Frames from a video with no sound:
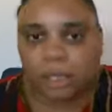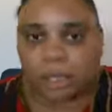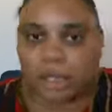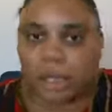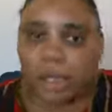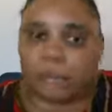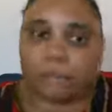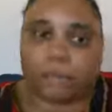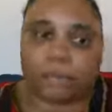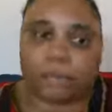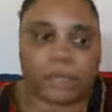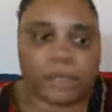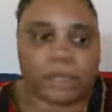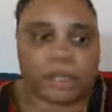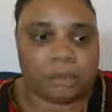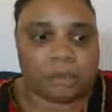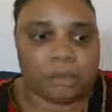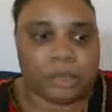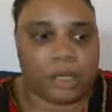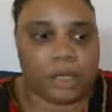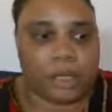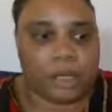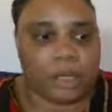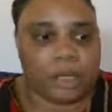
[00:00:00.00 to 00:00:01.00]
that bullied
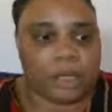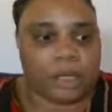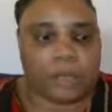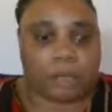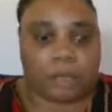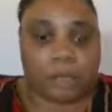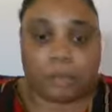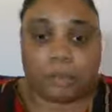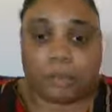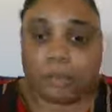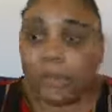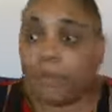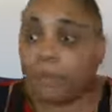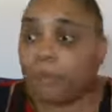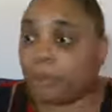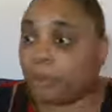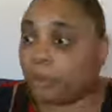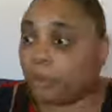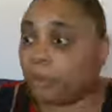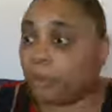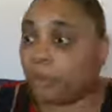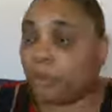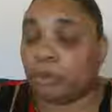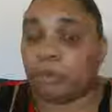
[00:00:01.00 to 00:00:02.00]
me, the
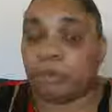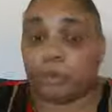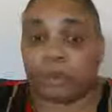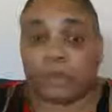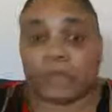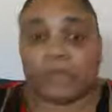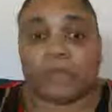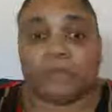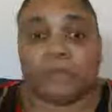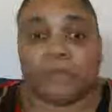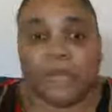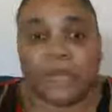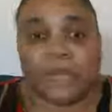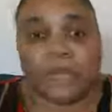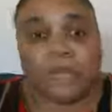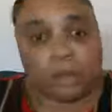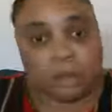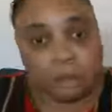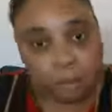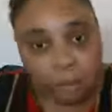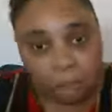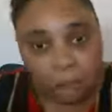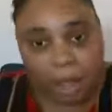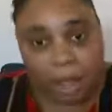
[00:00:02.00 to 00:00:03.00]
people who bullied
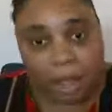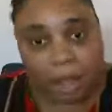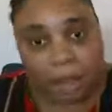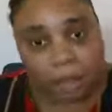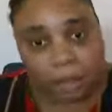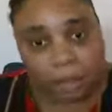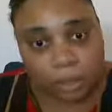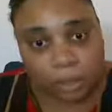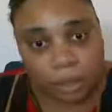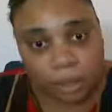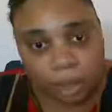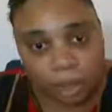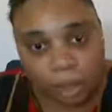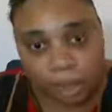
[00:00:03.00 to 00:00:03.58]
me while